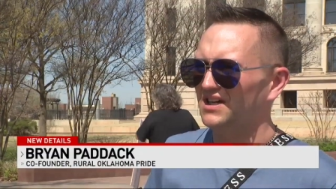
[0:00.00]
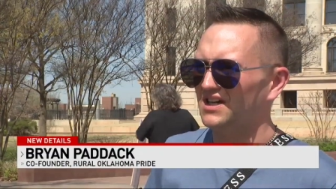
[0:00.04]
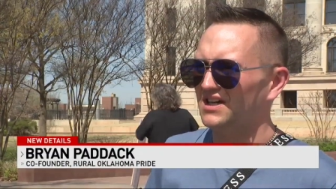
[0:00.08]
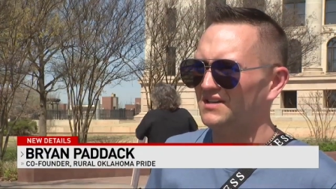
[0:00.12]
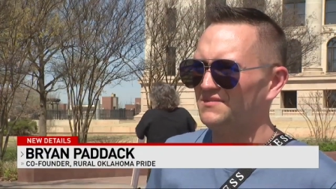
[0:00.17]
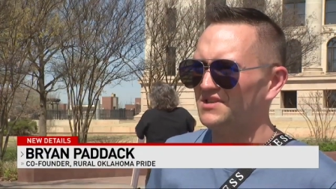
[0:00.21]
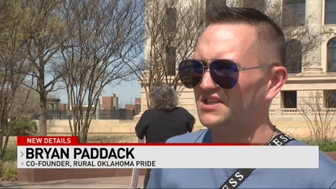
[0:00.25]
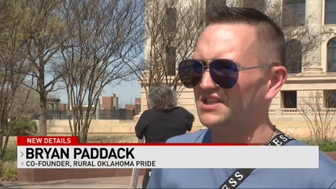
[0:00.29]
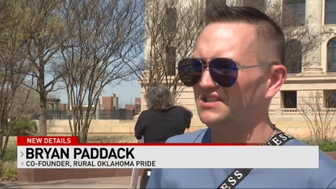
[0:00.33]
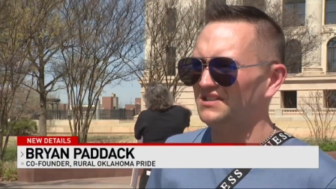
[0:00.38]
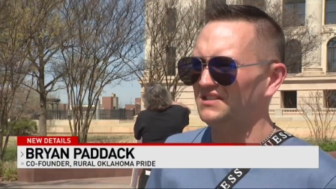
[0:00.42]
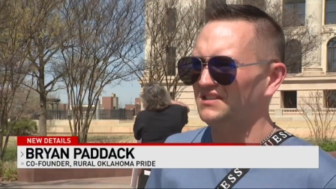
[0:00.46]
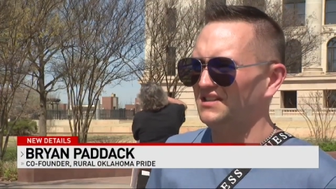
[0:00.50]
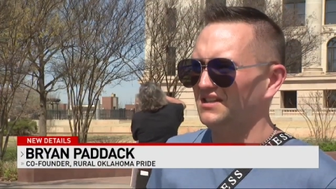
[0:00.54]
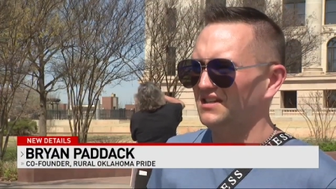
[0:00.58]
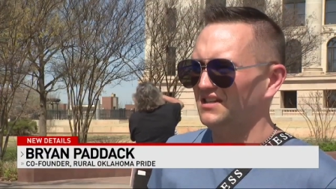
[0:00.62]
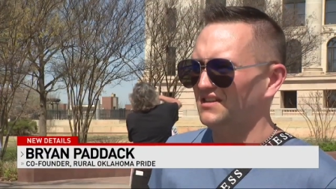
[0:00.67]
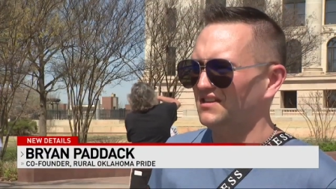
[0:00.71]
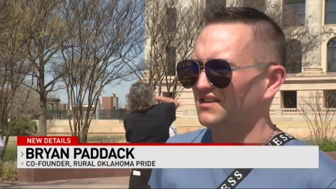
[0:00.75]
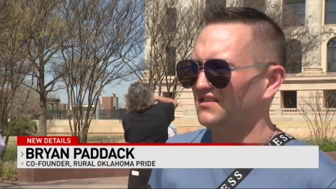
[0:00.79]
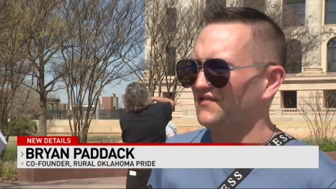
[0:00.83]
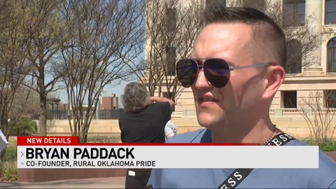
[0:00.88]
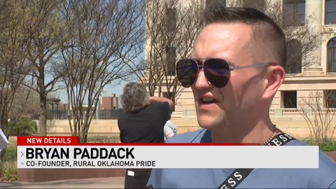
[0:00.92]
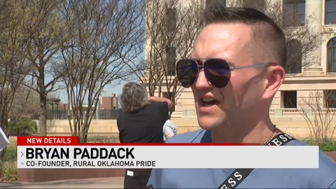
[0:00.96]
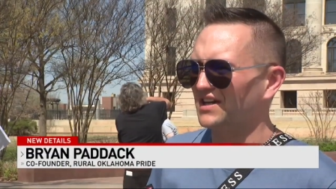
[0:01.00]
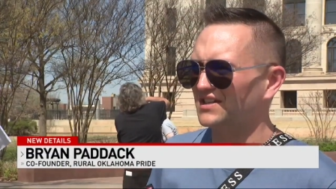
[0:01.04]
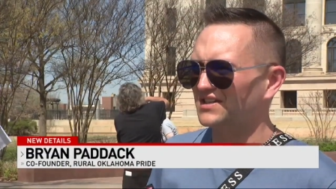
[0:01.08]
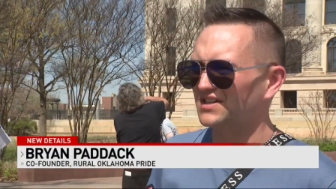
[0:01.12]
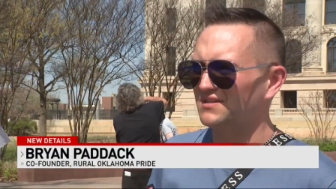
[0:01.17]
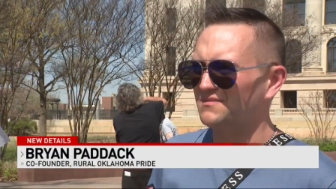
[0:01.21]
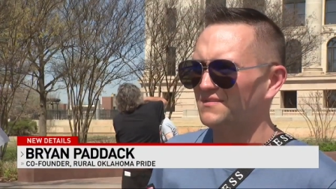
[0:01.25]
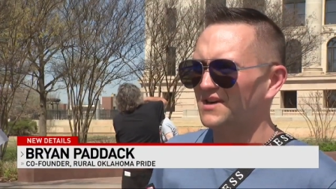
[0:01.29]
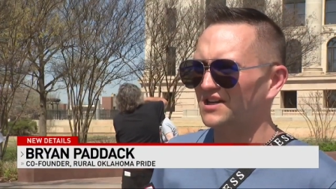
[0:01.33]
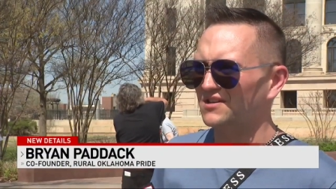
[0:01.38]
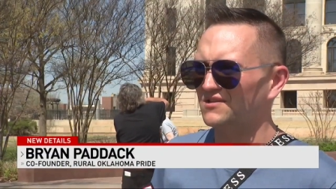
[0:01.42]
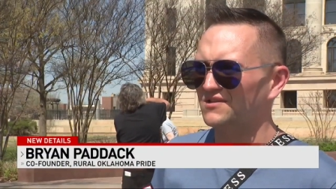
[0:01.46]
I mean, the fact
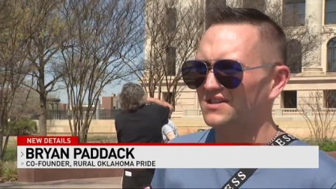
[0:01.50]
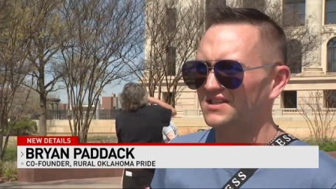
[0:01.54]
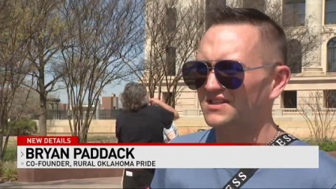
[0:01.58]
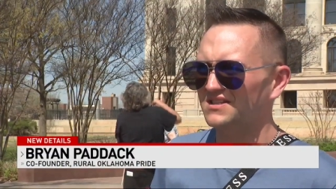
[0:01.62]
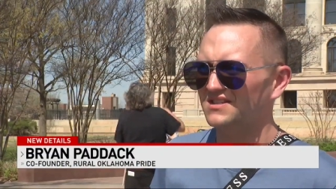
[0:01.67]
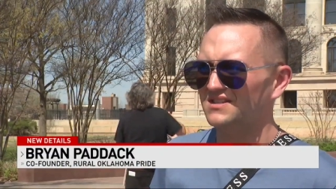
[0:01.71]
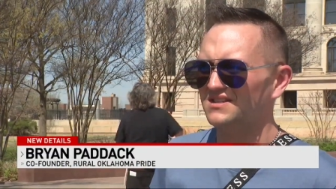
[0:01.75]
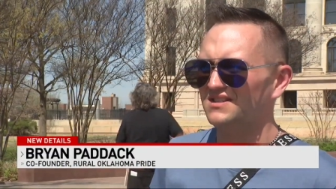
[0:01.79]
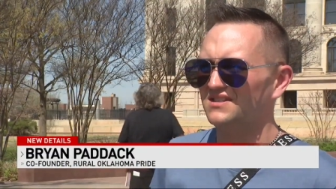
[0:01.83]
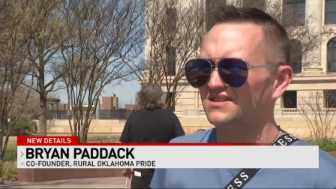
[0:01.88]
of the matter is,